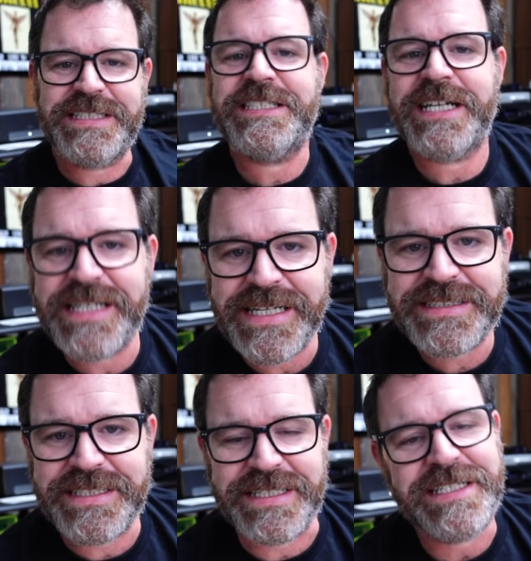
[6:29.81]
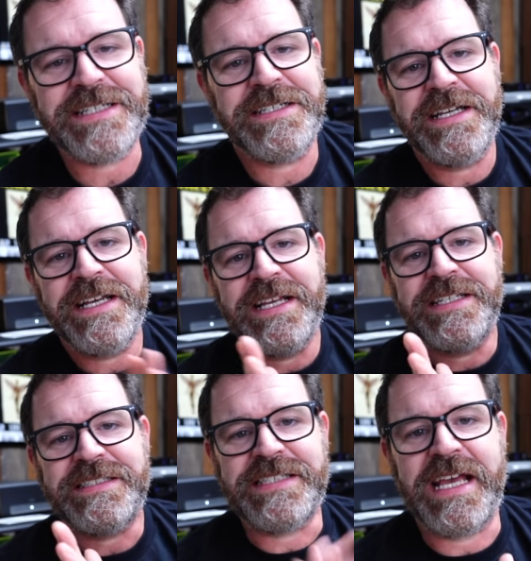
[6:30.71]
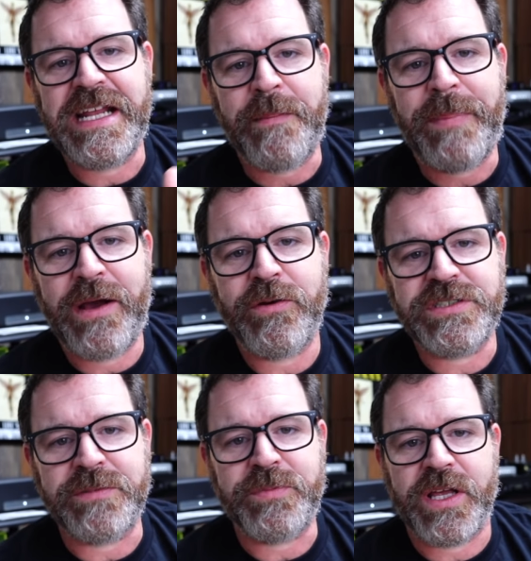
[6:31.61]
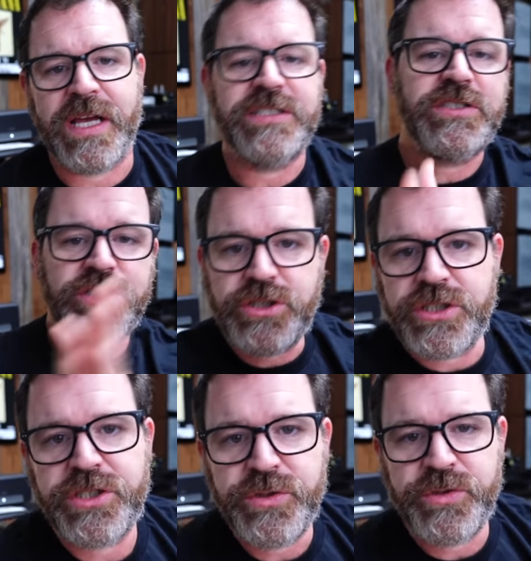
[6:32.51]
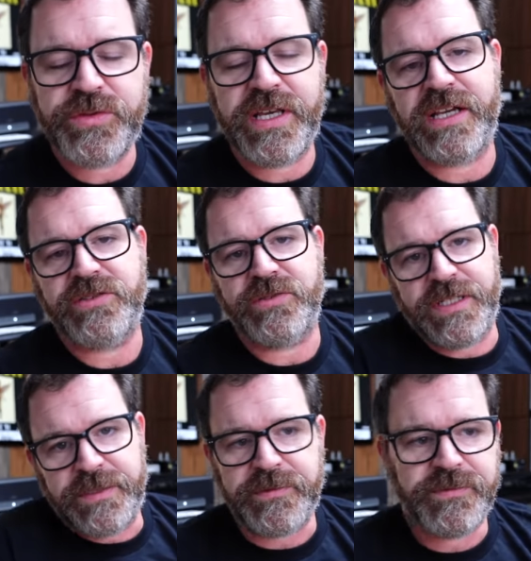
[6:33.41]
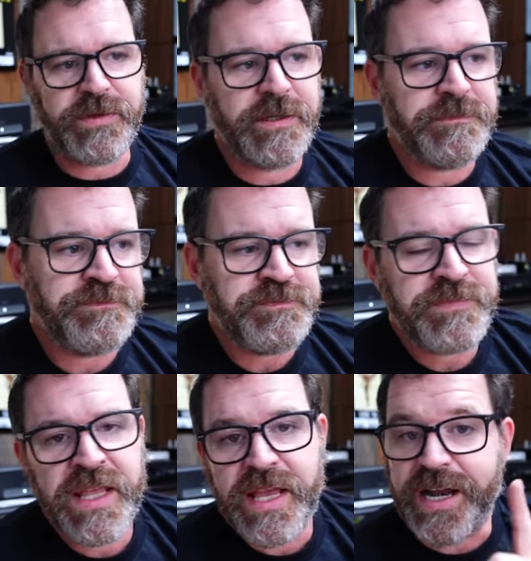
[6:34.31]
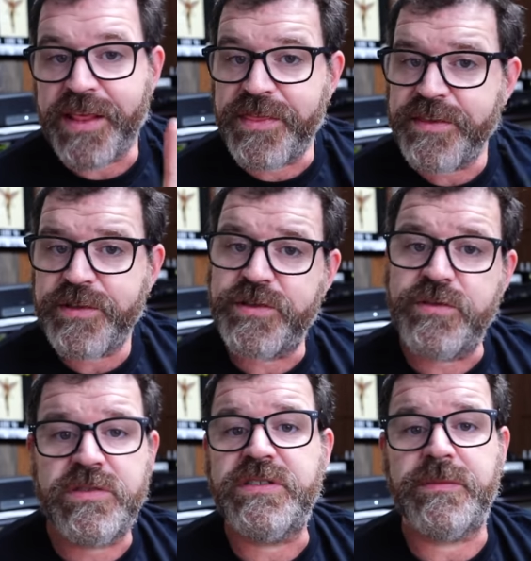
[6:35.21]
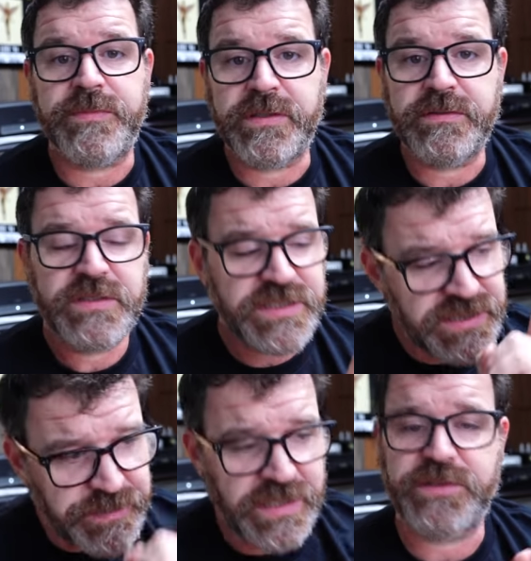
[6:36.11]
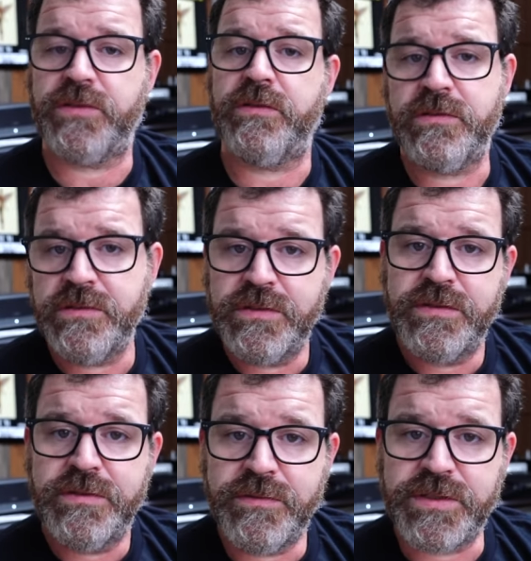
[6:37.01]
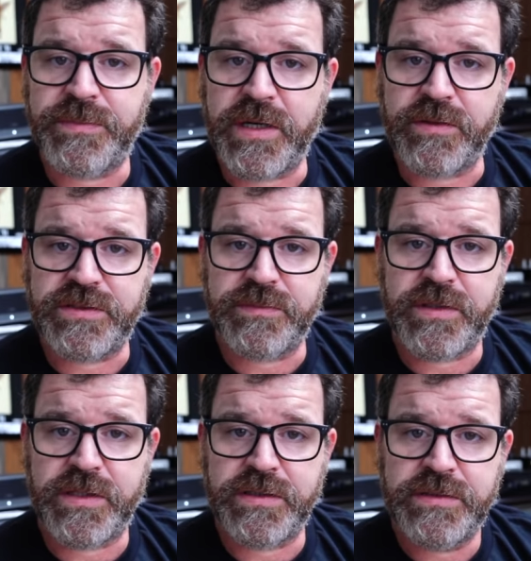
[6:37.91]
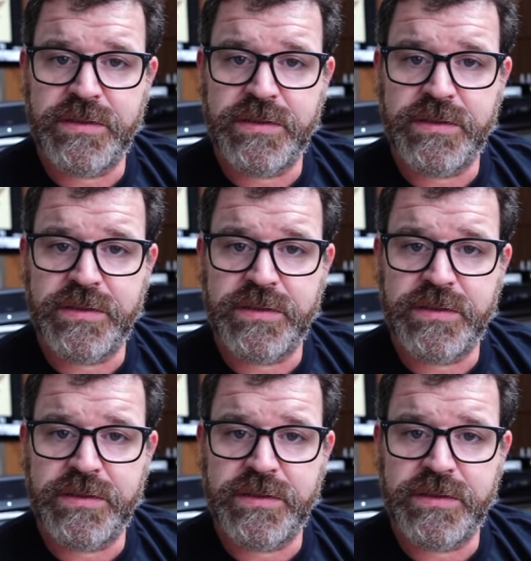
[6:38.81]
connecting said power supply to the actual amplifier. And I think they're doing something special with the power supply.